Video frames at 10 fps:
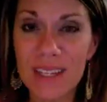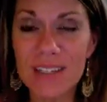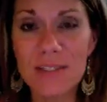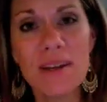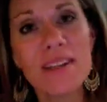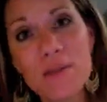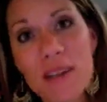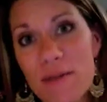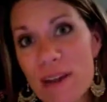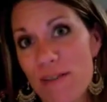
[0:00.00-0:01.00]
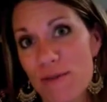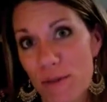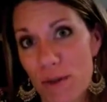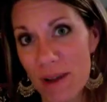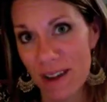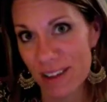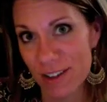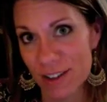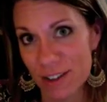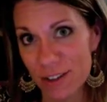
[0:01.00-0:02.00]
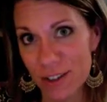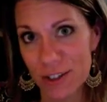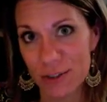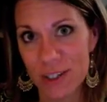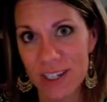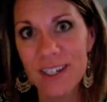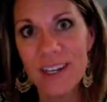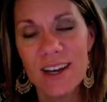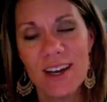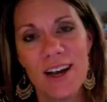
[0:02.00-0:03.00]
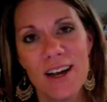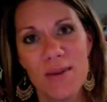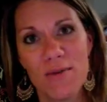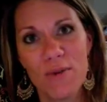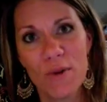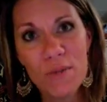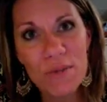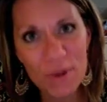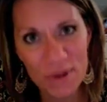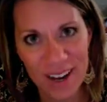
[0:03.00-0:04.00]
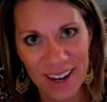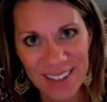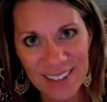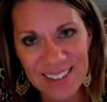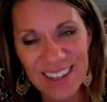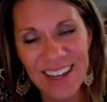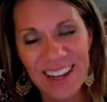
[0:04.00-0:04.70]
So, my husband and I, we have four biological children, four boys.